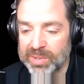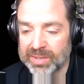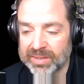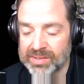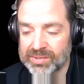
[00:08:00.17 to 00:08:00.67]

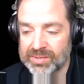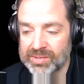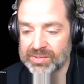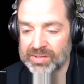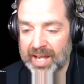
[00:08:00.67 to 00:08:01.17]
book is
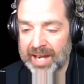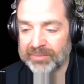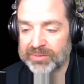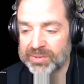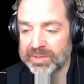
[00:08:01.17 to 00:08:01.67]
is after
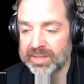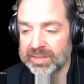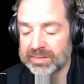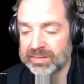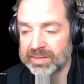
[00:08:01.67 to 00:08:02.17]
you get,
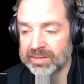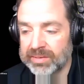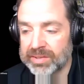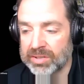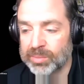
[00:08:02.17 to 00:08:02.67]
you know,
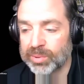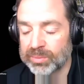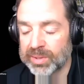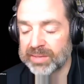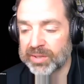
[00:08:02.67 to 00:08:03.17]
in trouble or
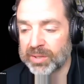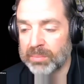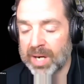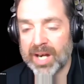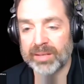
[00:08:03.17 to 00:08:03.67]
whatever, your
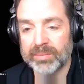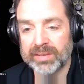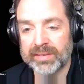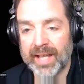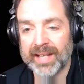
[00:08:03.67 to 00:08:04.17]
mom
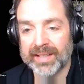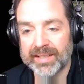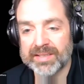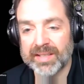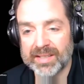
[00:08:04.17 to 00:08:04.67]
and dad get
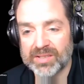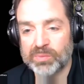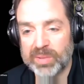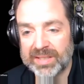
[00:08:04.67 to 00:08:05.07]
a chance to speak